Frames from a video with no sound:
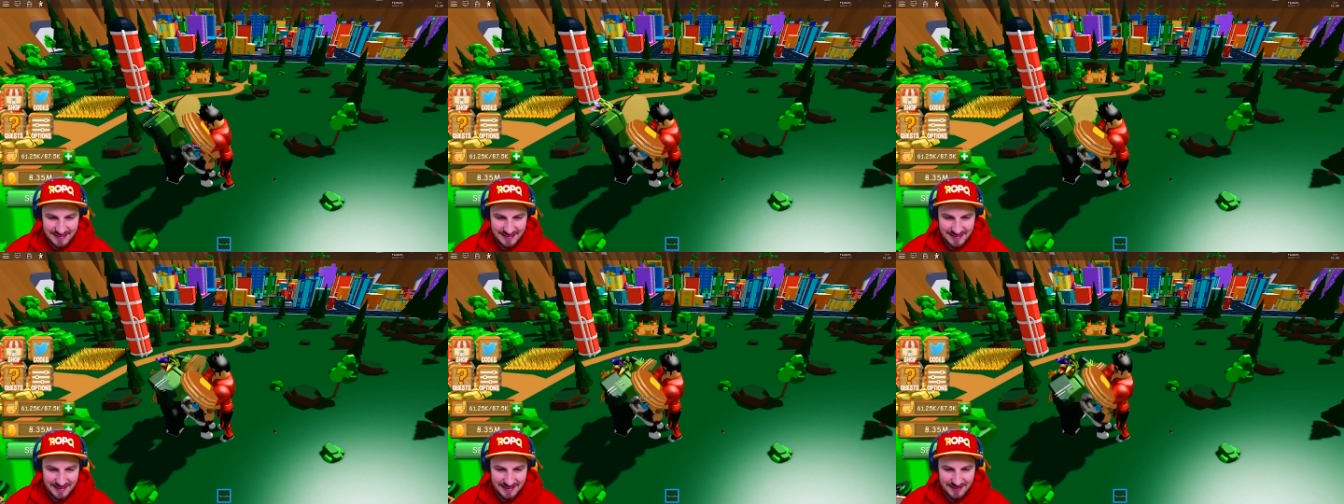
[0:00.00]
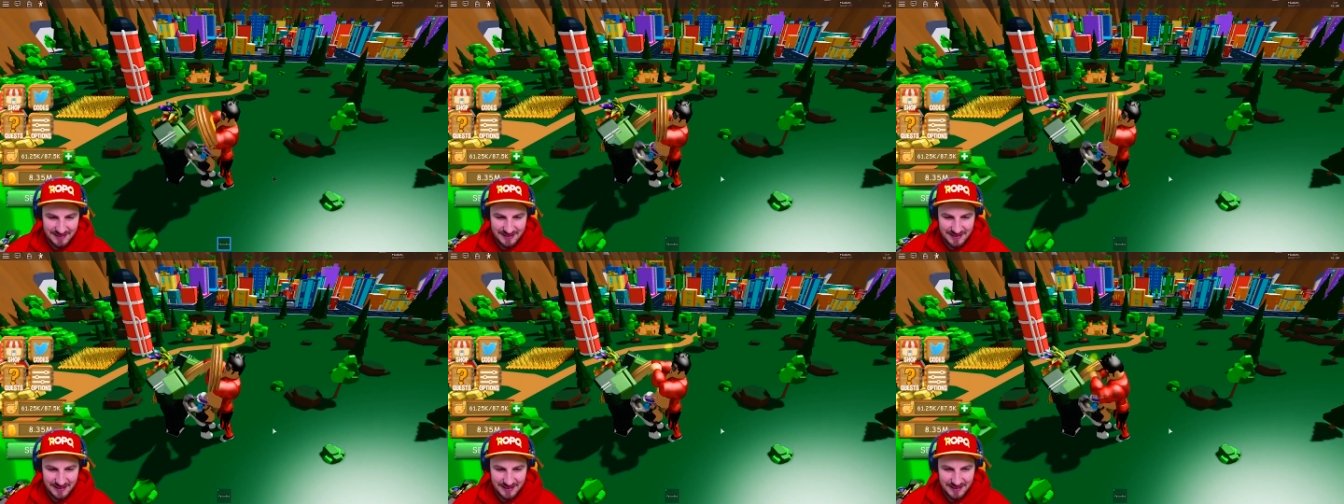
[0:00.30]

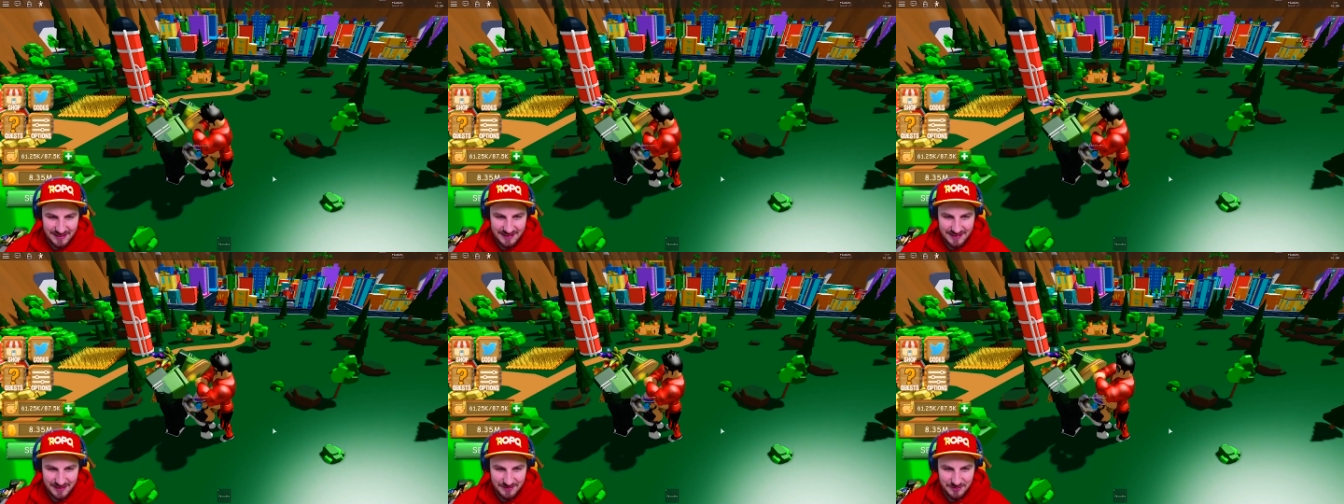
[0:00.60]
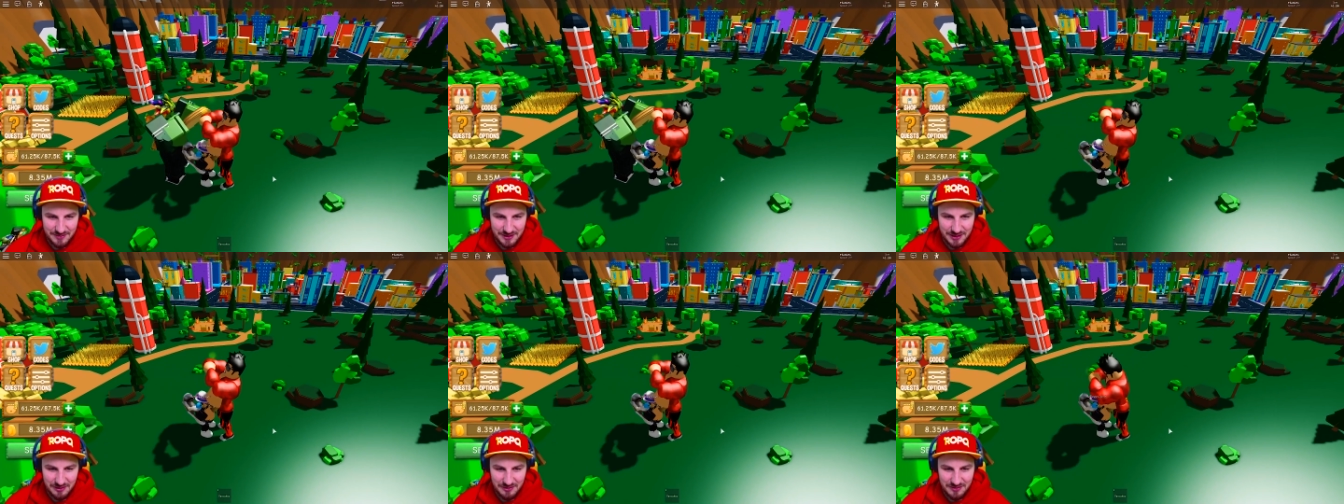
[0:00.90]
Yeah, okay.
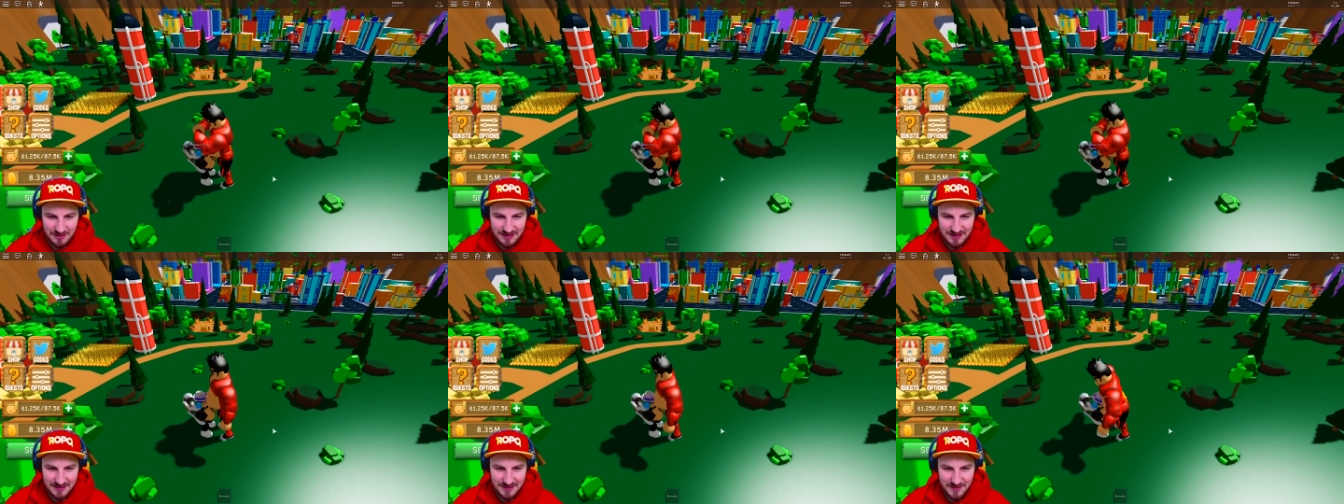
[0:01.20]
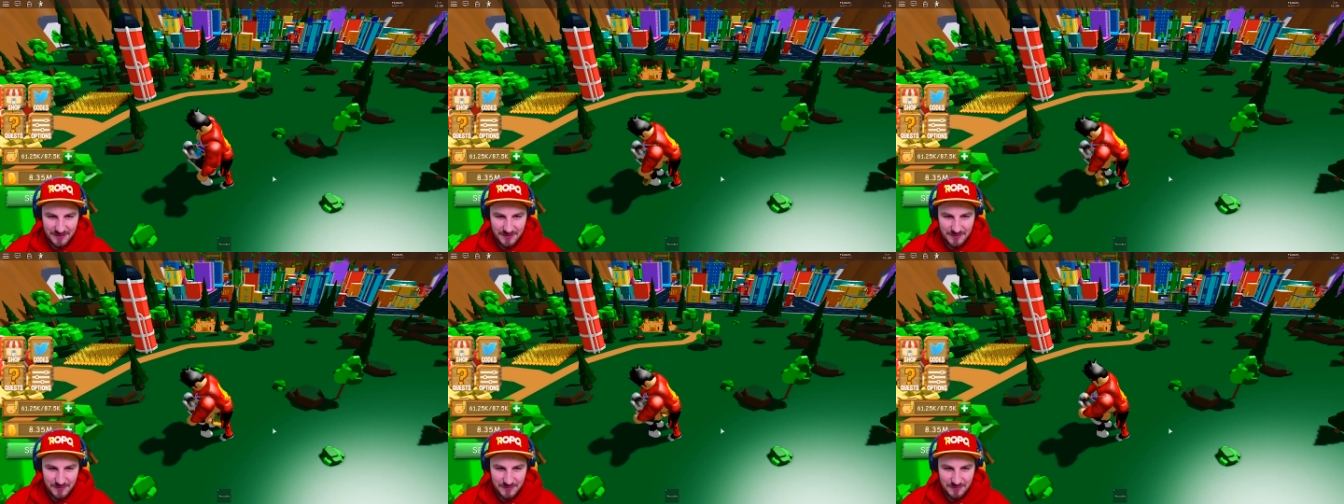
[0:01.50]
Here we go. Ah, uh,
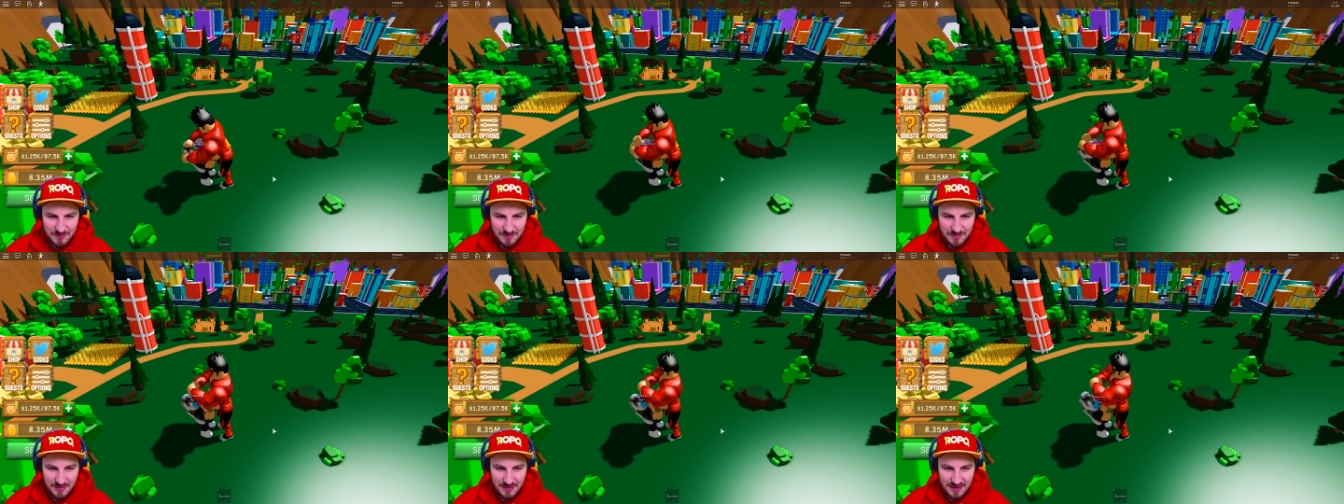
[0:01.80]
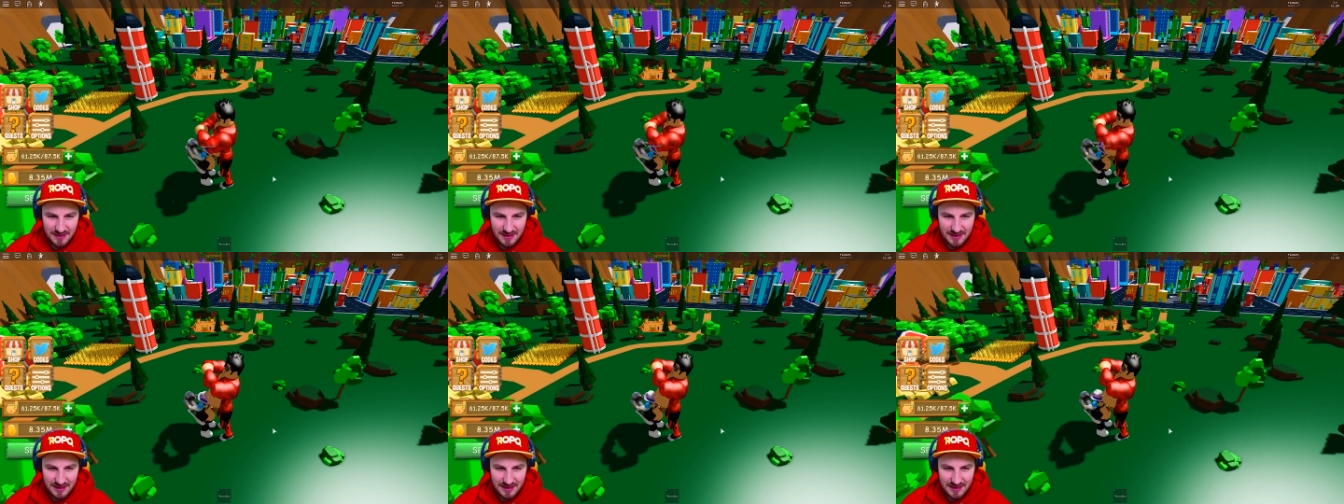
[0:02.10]
no, I need to
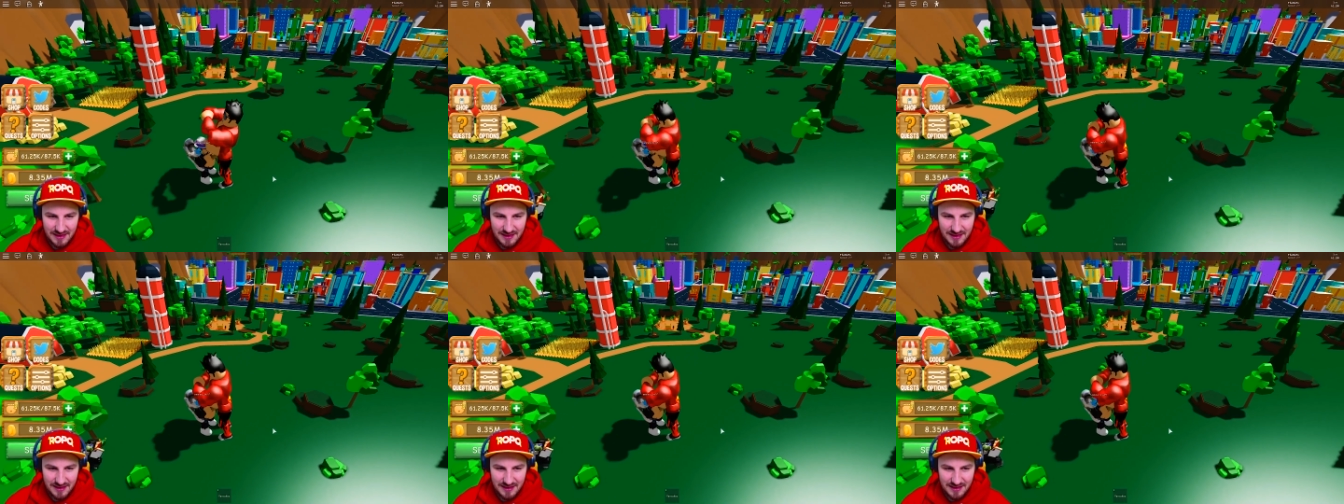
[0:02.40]
sell now.